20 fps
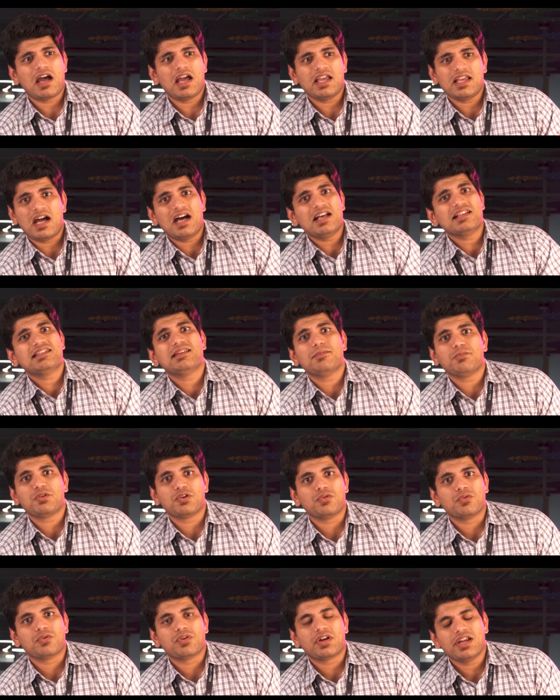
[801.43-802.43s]
I asked them
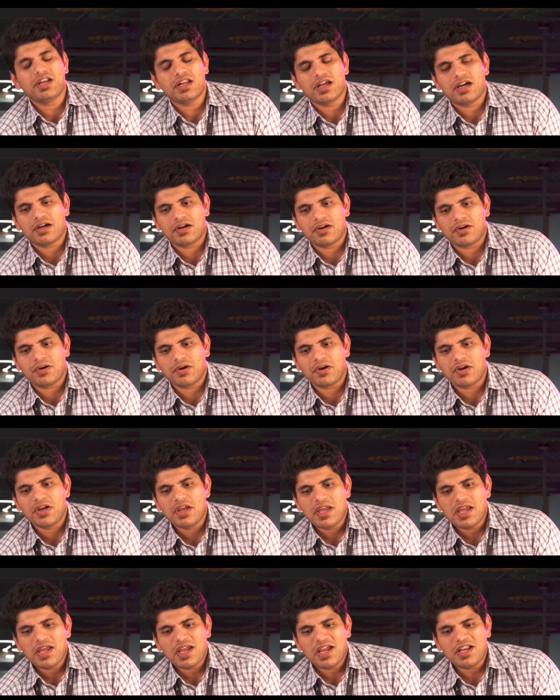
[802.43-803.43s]
to do, right? Uh,
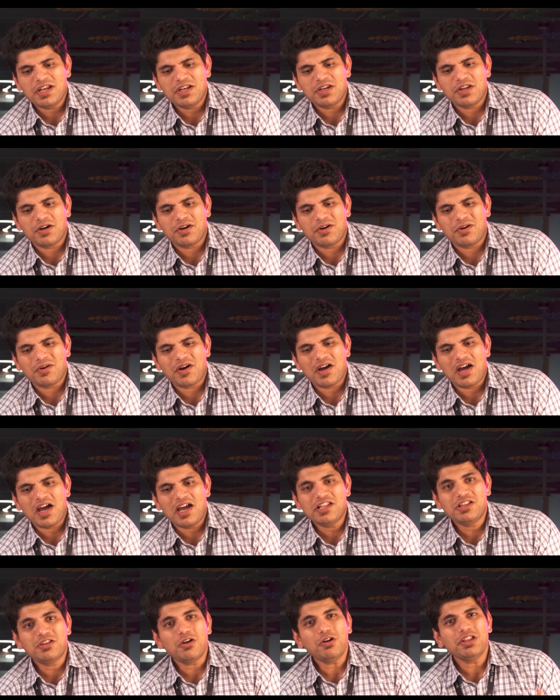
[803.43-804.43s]
and
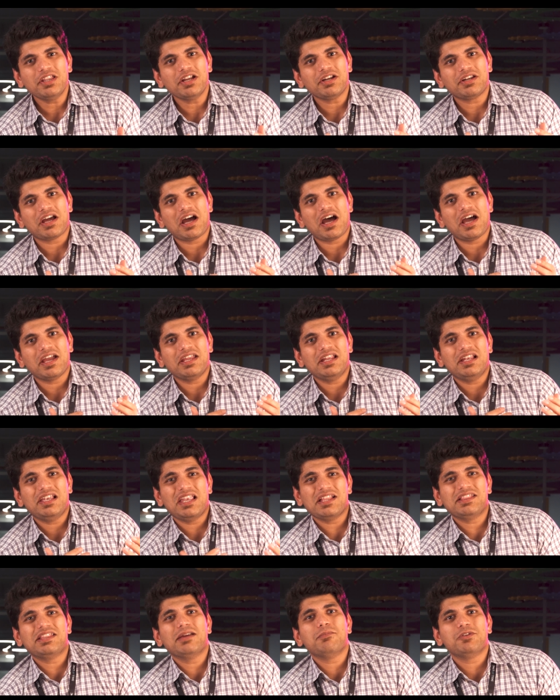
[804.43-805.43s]
I thought that I
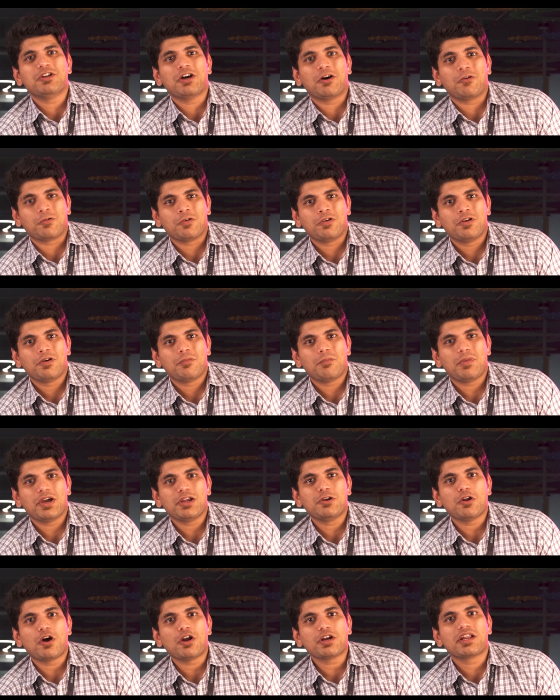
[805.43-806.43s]
let them down
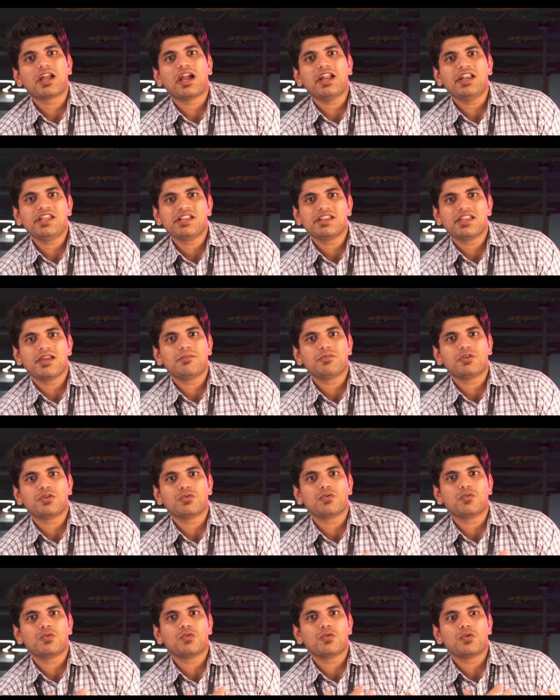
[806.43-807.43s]
by not guiding them
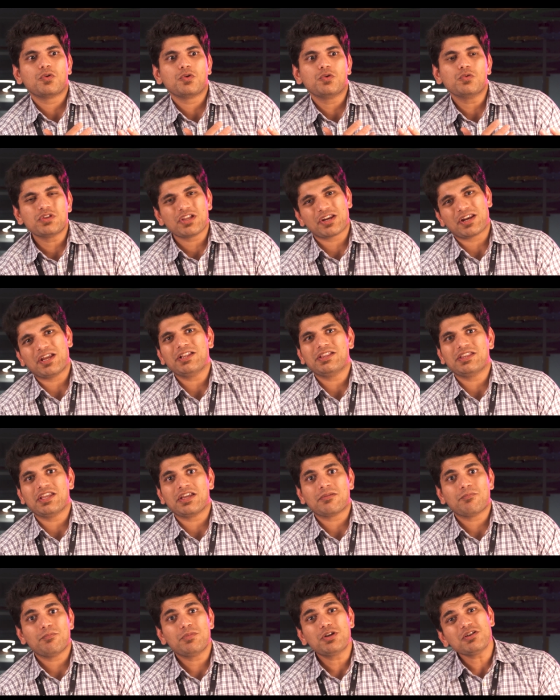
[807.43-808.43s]
to do the right
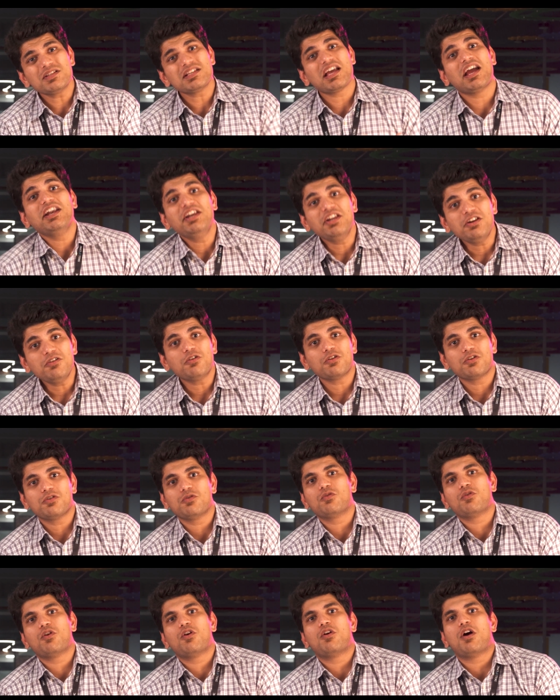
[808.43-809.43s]
thing because I did
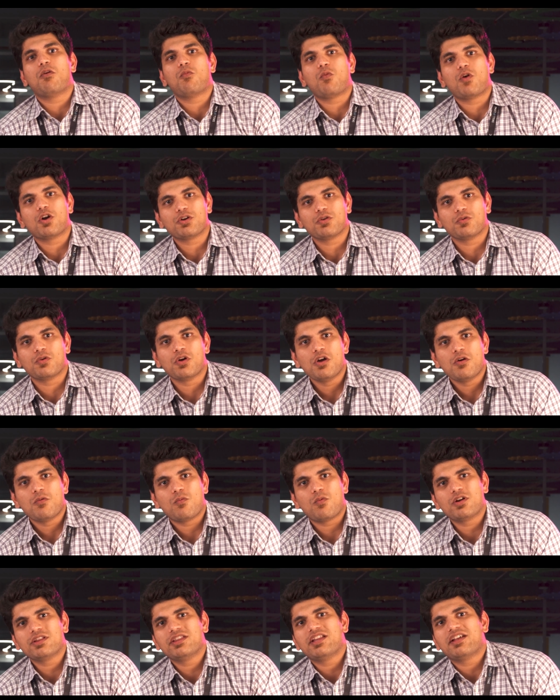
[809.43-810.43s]
not know what to
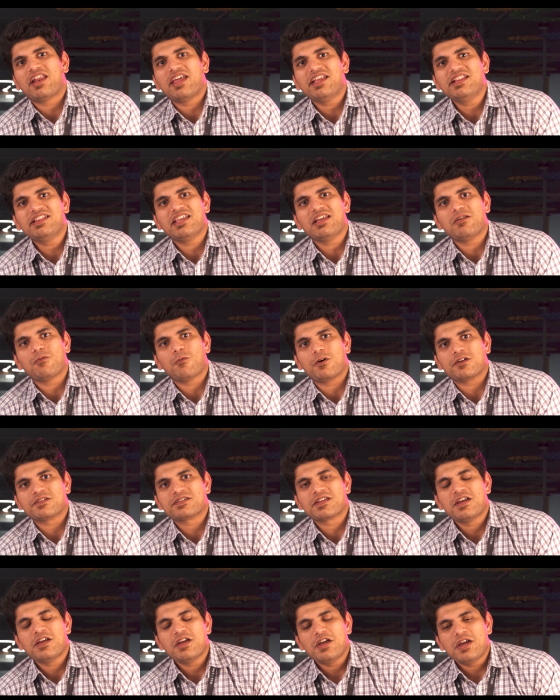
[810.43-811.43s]
what the right thing
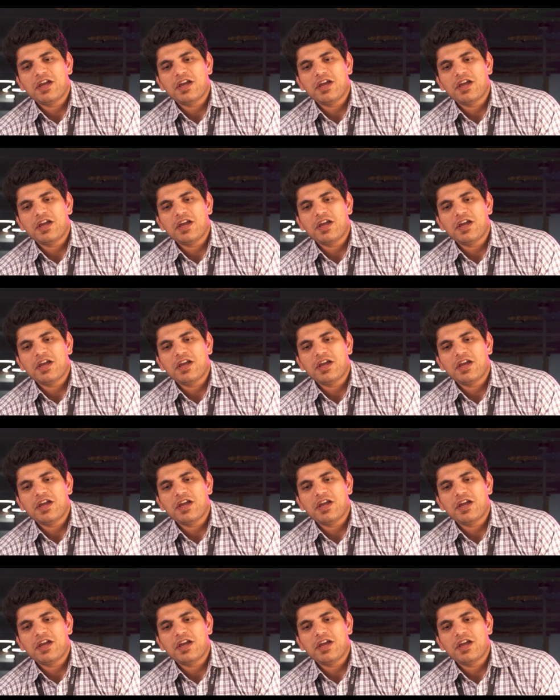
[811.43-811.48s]
was